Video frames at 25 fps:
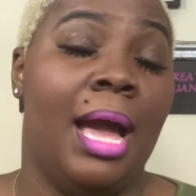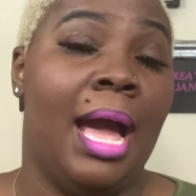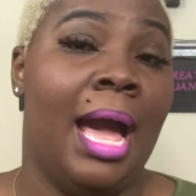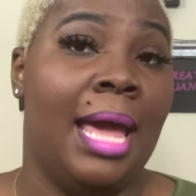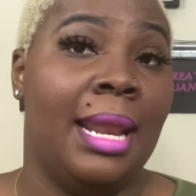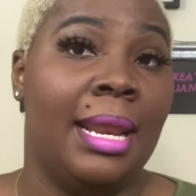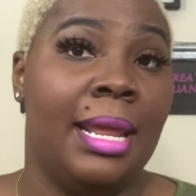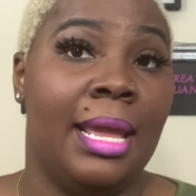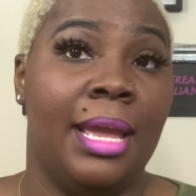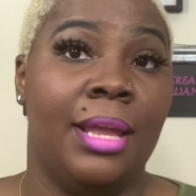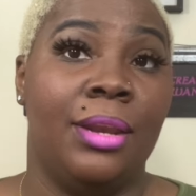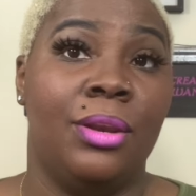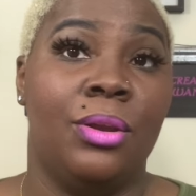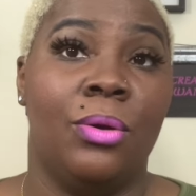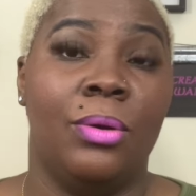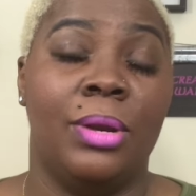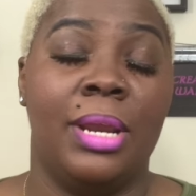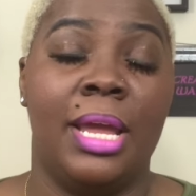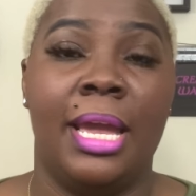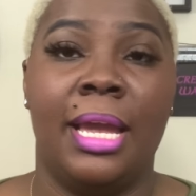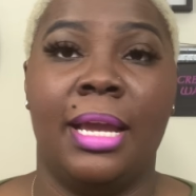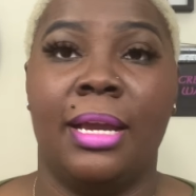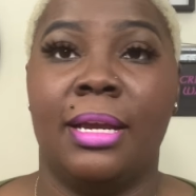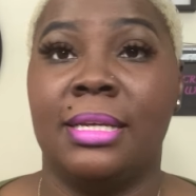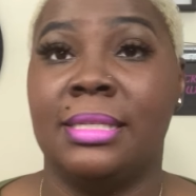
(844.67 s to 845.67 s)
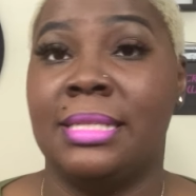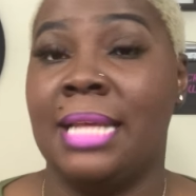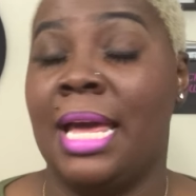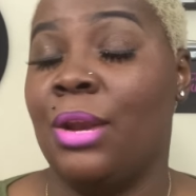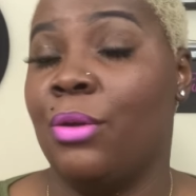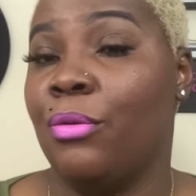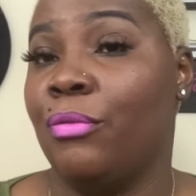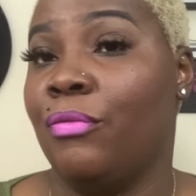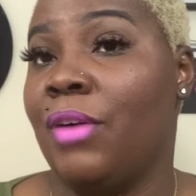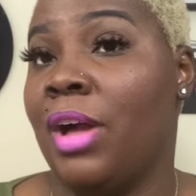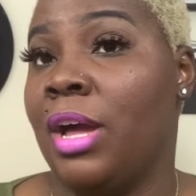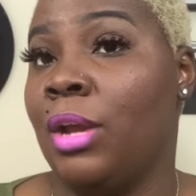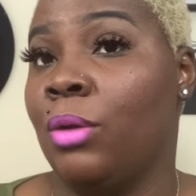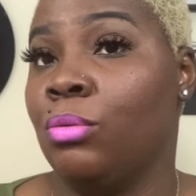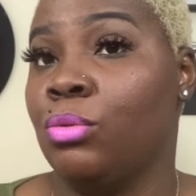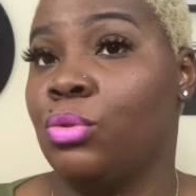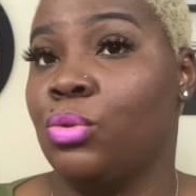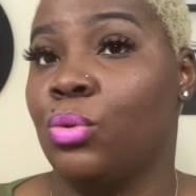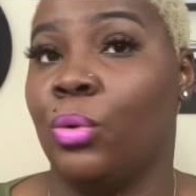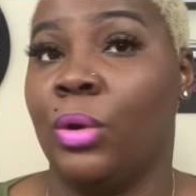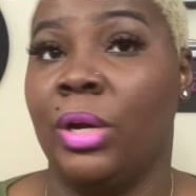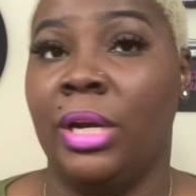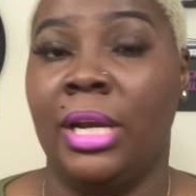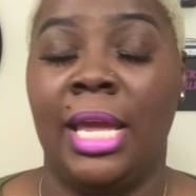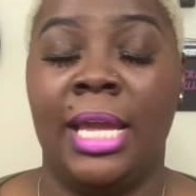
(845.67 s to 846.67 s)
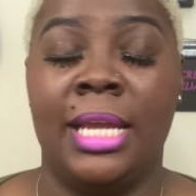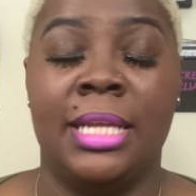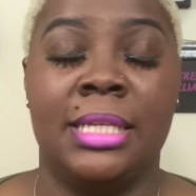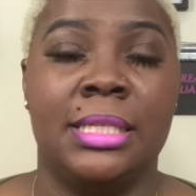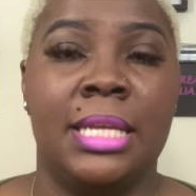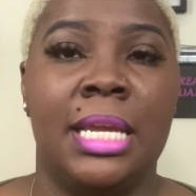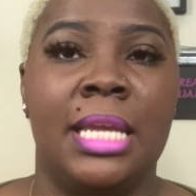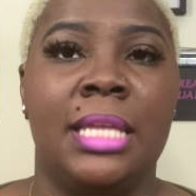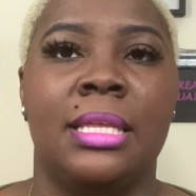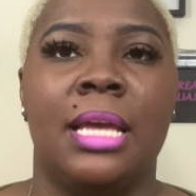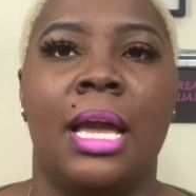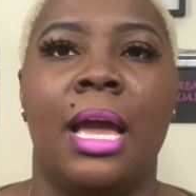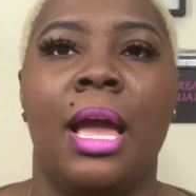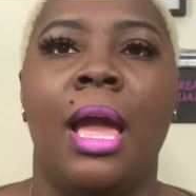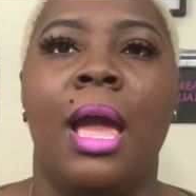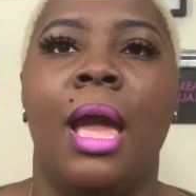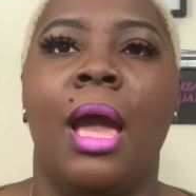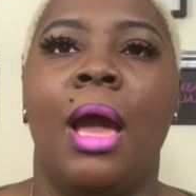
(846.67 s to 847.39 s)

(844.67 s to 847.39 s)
I didn't know that because I don't follow Tory Lanez either.